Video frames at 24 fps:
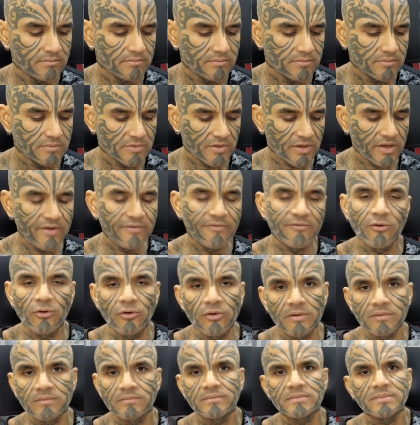three,
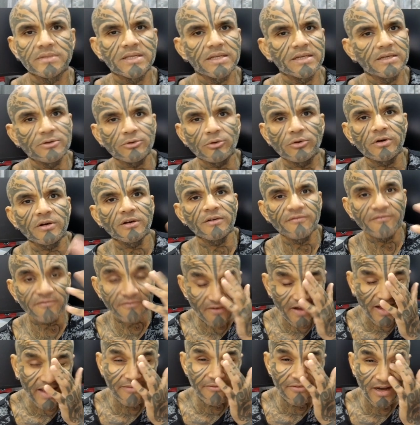four. Say total
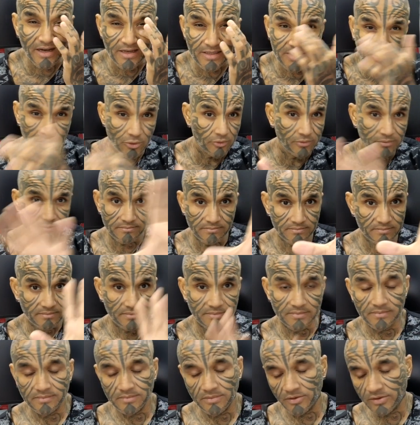five hours go.
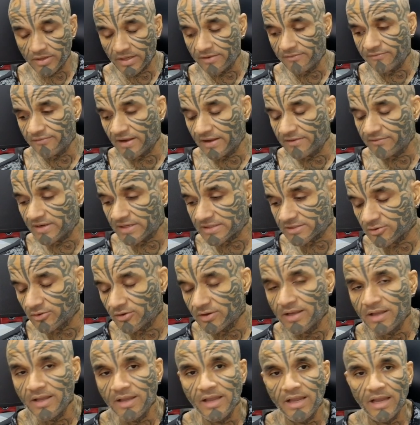Okay, five hours
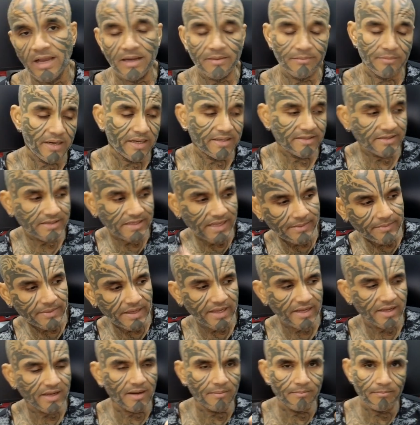go. And by the time
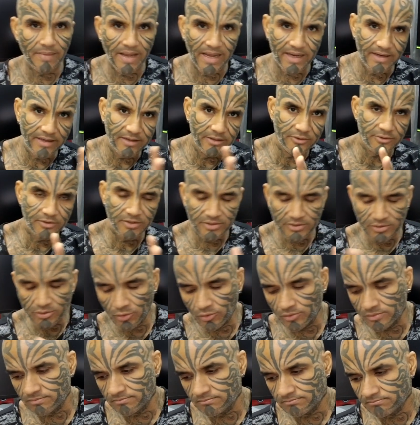I come back into the
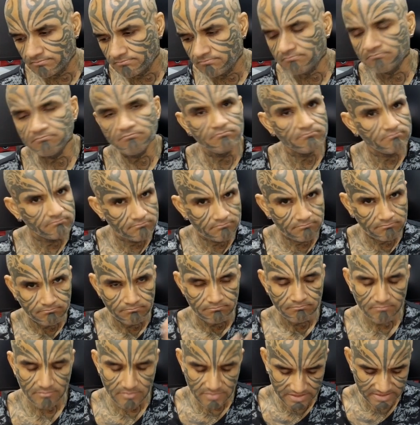zone,
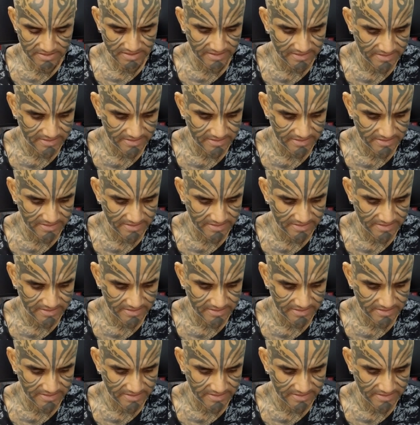six